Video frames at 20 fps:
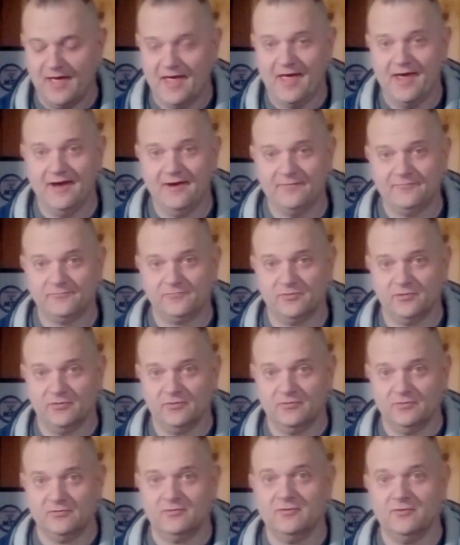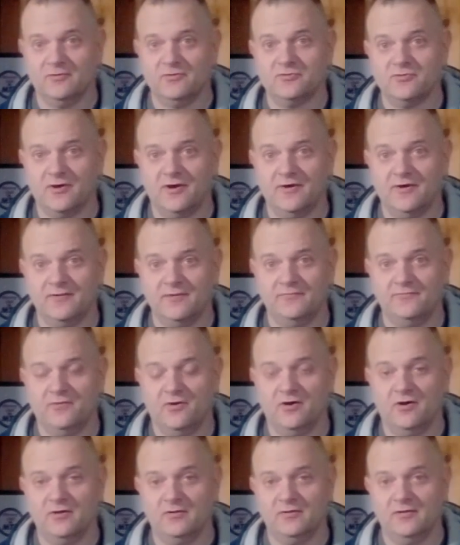after trying the
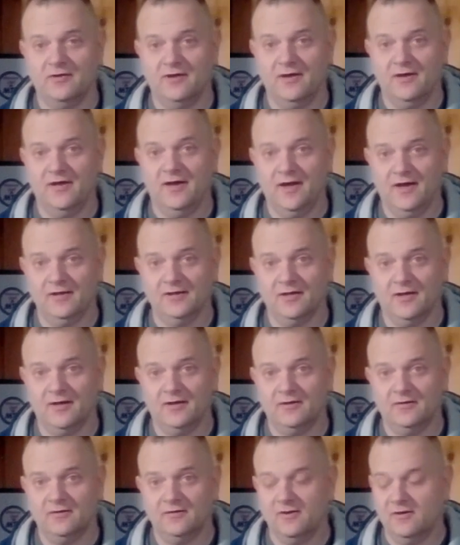Vont headlight.